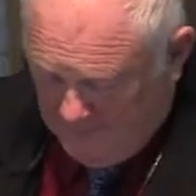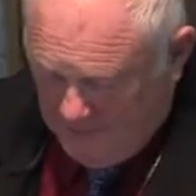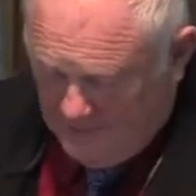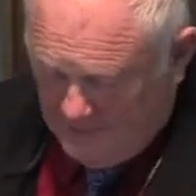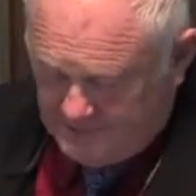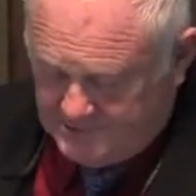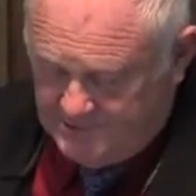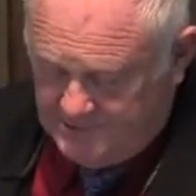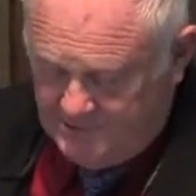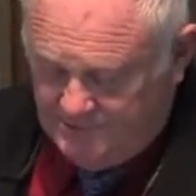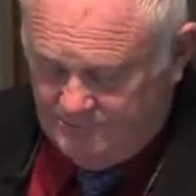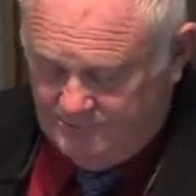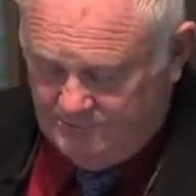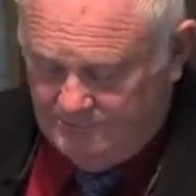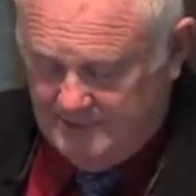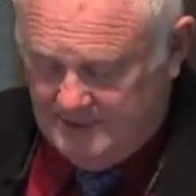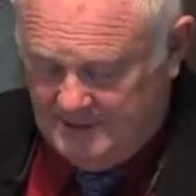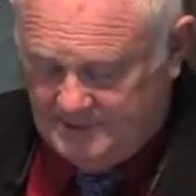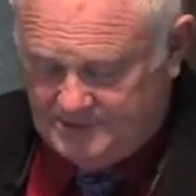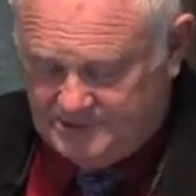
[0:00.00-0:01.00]
as you
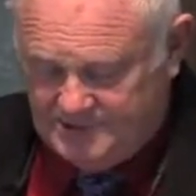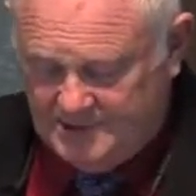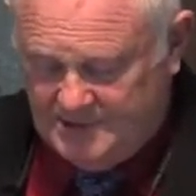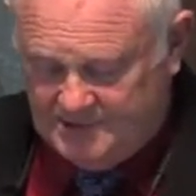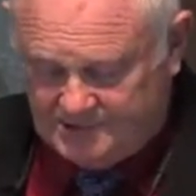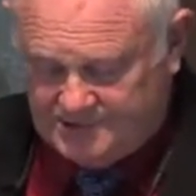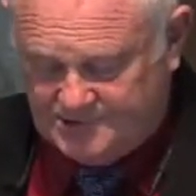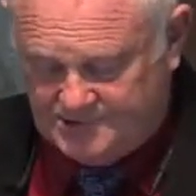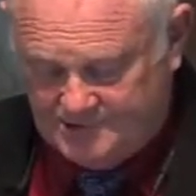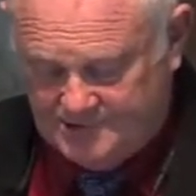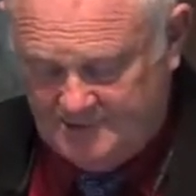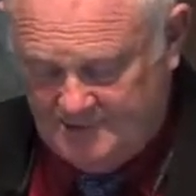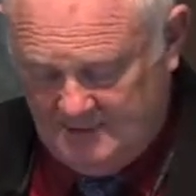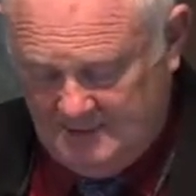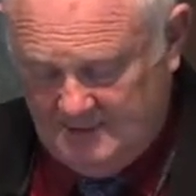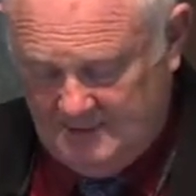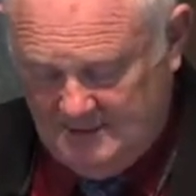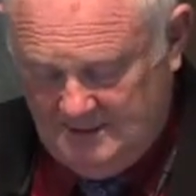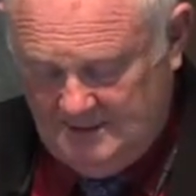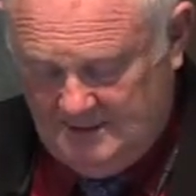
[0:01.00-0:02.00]
exist.
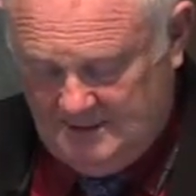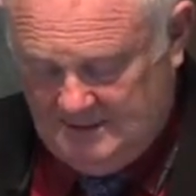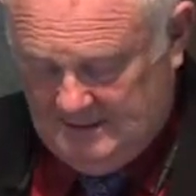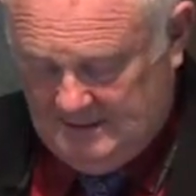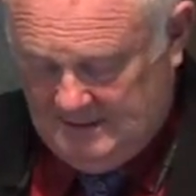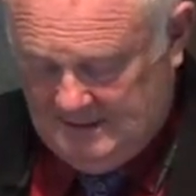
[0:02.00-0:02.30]
you